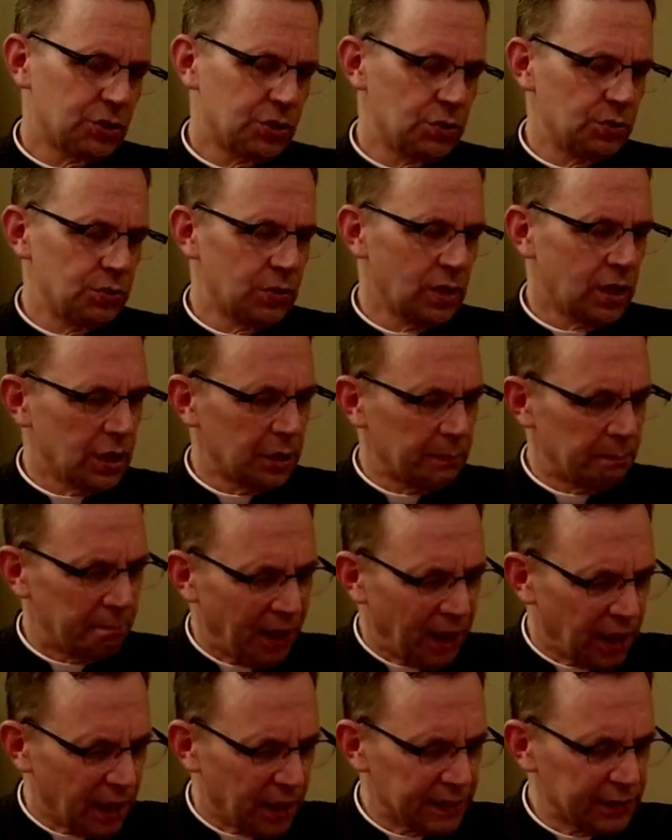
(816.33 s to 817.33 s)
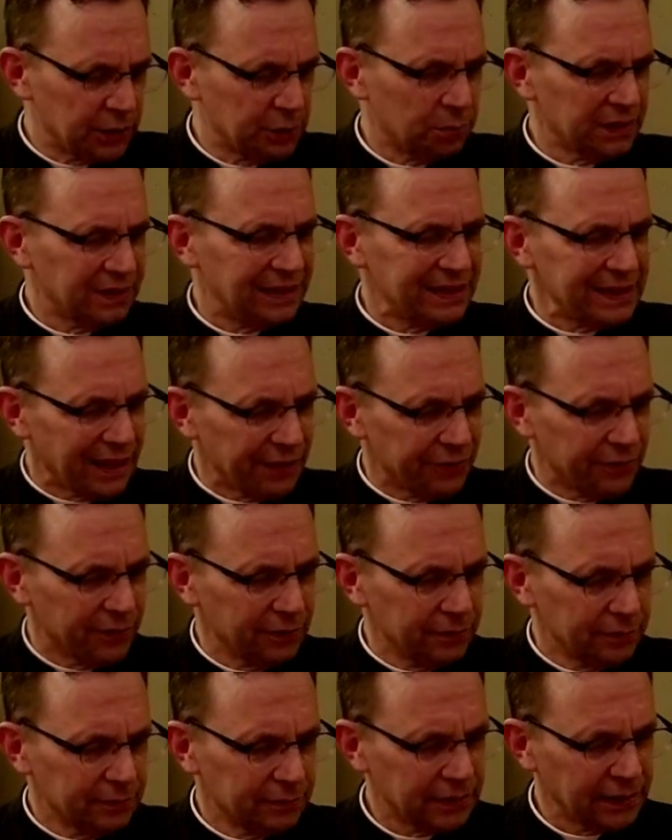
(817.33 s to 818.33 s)
to our bond with the
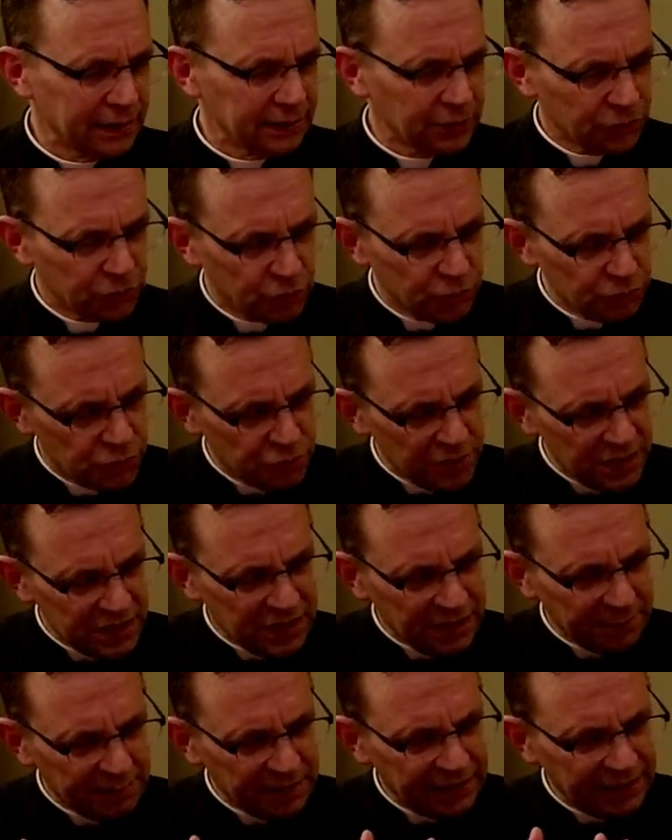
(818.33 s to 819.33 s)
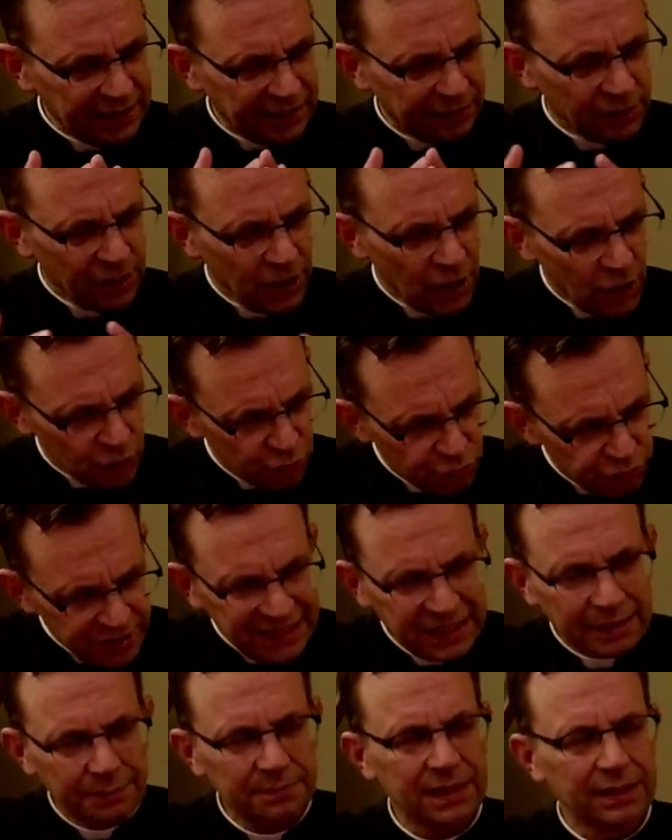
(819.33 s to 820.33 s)
other, like the two trees coming together,
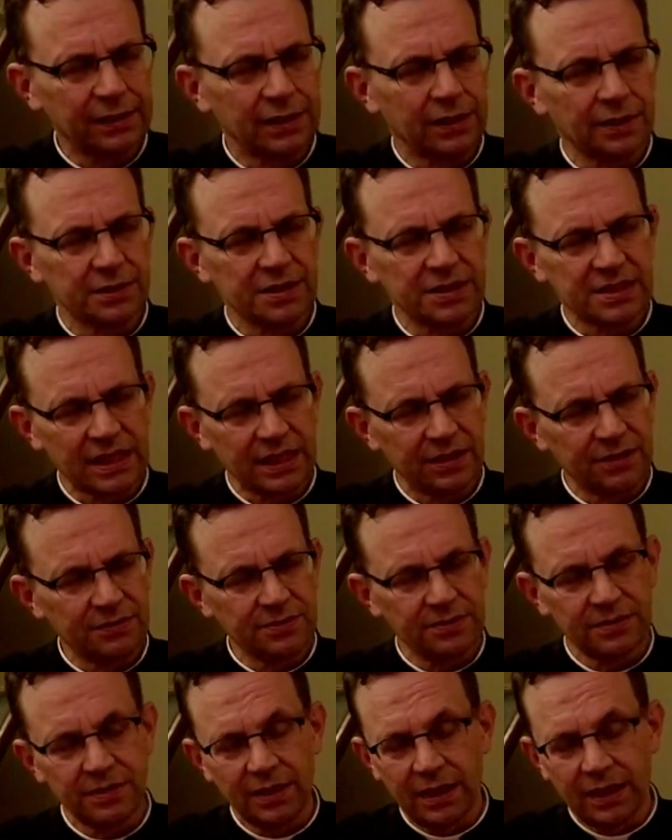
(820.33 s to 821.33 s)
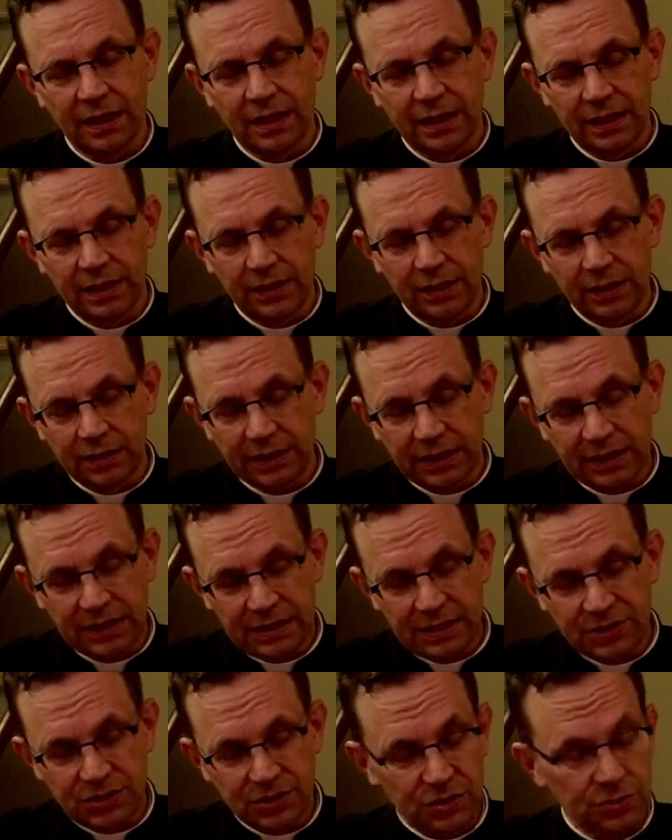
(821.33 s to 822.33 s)
recommit ourselves, in our
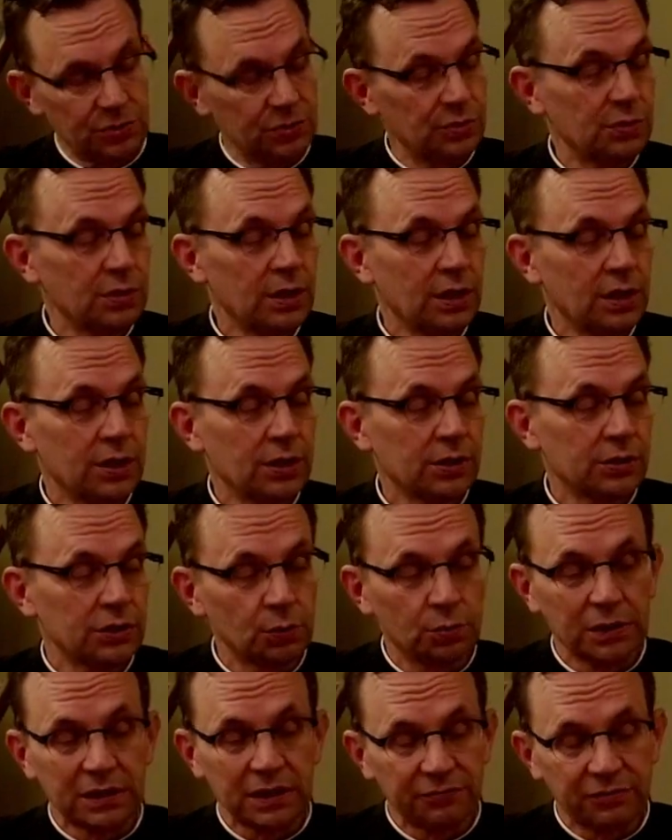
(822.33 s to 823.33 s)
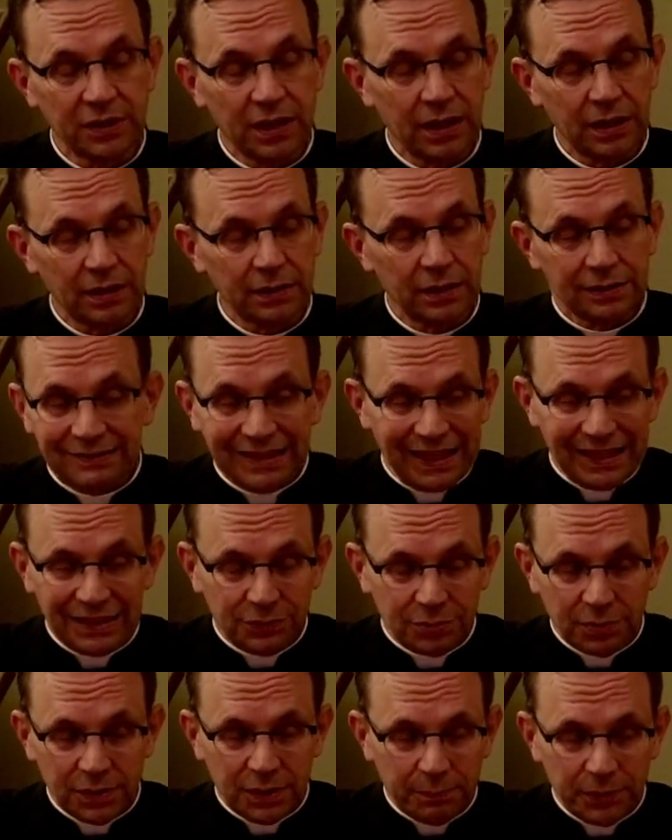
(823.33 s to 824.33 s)
case, to the will of God.
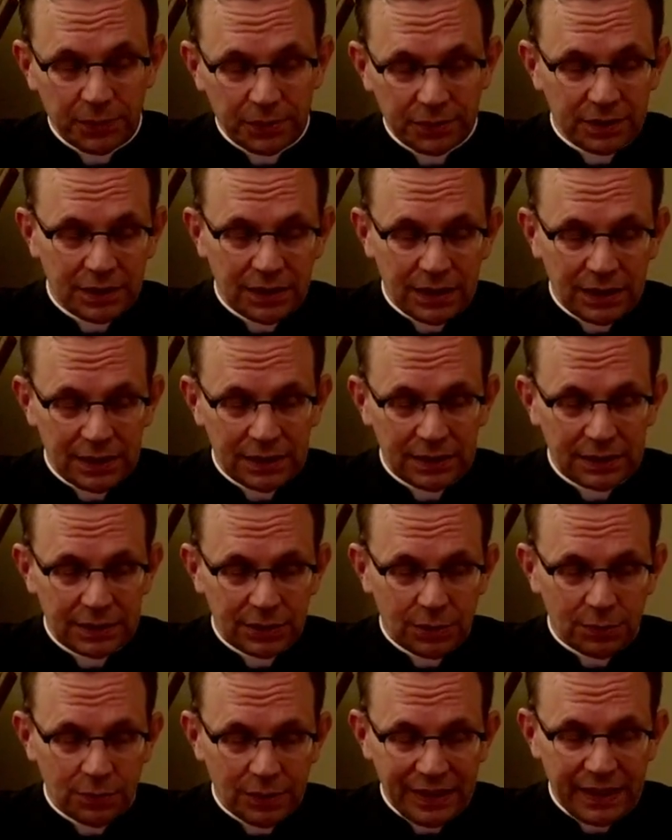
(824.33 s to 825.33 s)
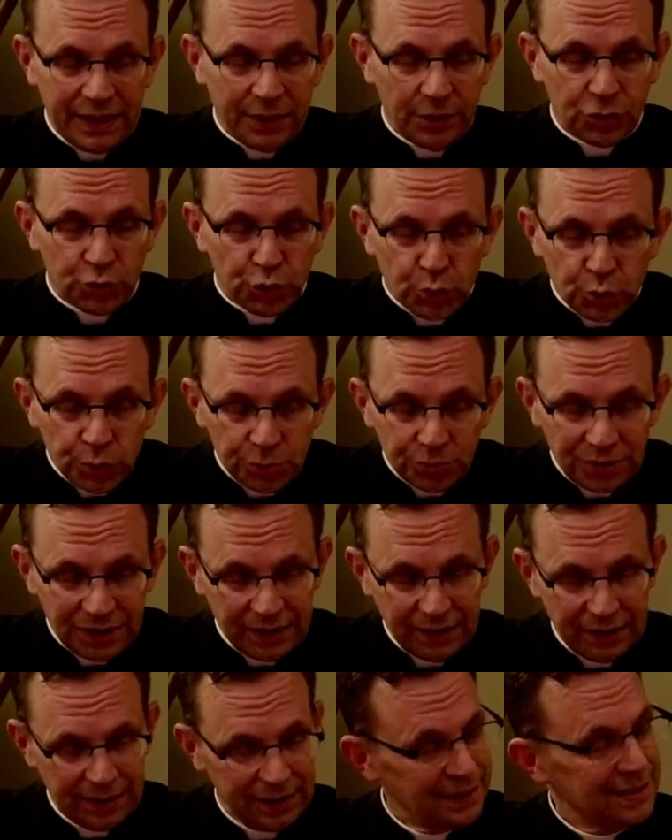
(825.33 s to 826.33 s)
That's what a person is when they are
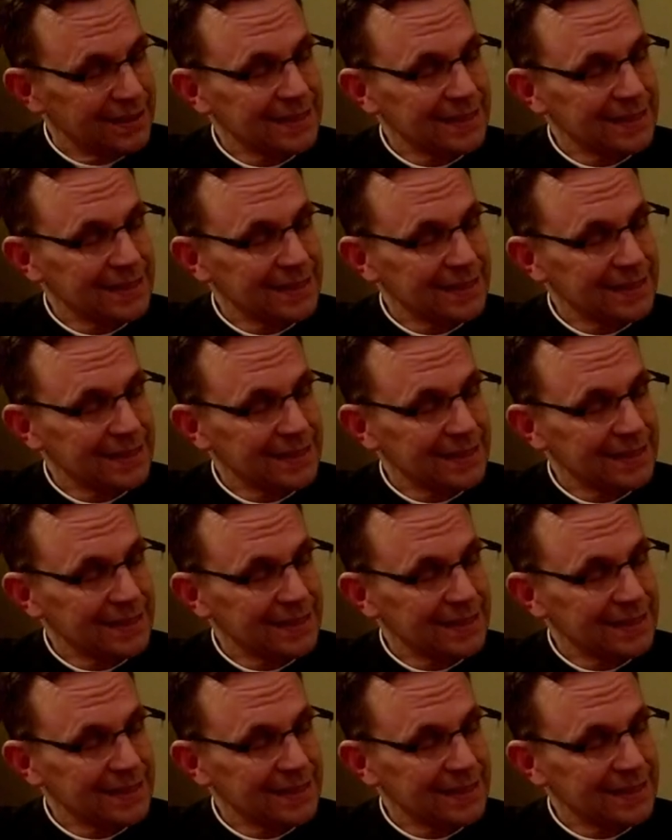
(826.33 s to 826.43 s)
truly